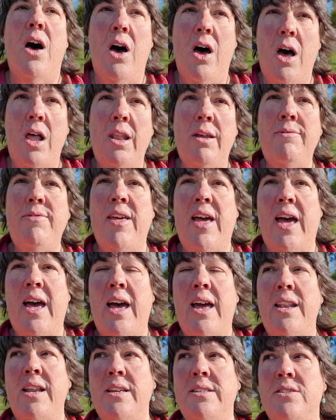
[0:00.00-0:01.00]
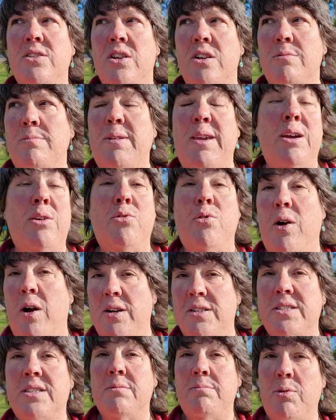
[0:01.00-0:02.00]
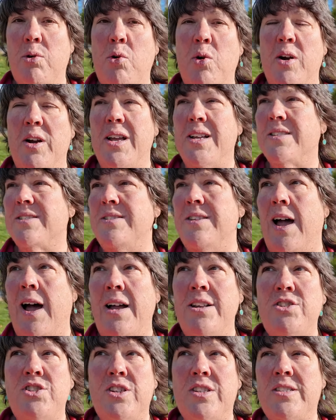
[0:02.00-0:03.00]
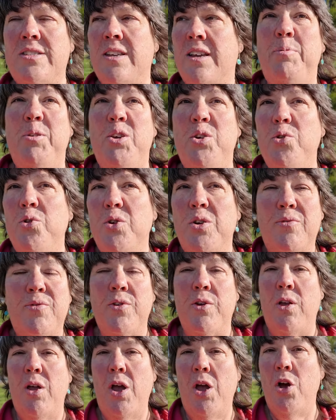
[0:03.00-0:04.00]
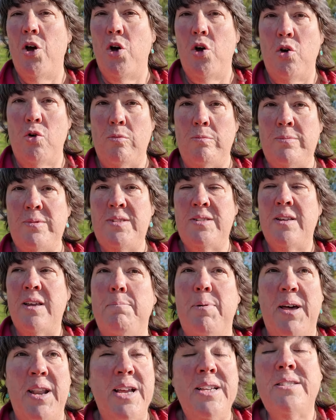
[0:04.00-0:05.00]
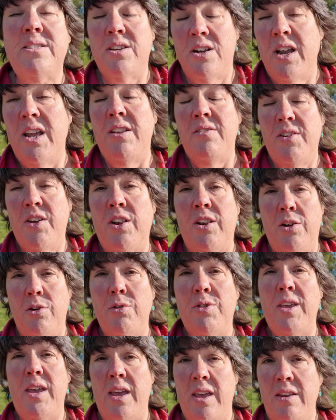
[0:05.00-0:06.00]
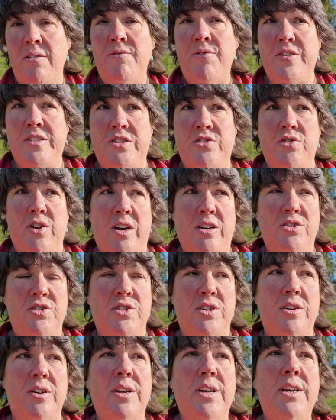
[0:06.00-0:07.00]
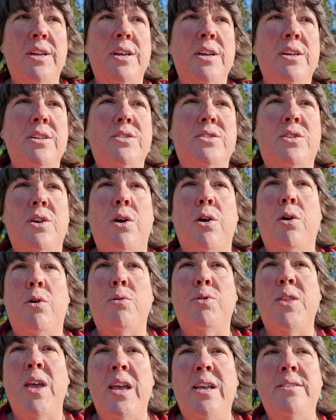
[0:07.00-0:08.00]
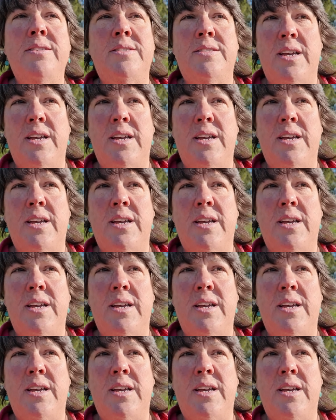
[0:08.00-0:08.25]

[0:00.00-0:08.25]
All of that is going to be across the board. It's not just beautiful homes, but it's going to include the infrastructure. So things